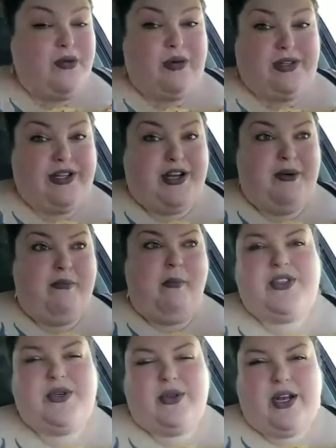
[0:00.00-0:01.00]
really good.
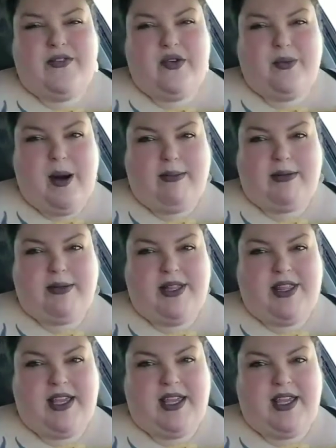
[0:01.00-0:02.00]
So a lot of you are
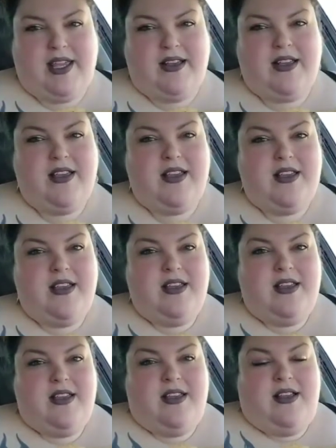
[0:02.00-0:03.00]
probably thinking,
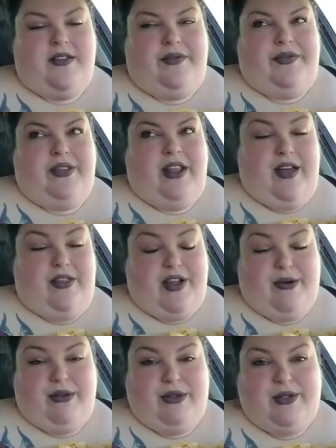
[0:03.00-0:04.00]
I thought
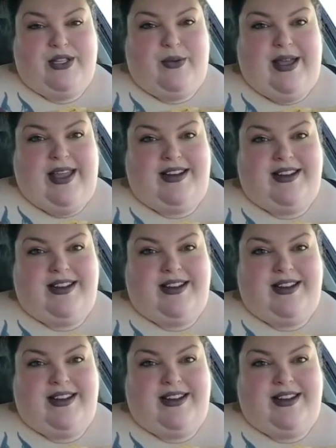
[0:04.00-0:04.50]
you were losing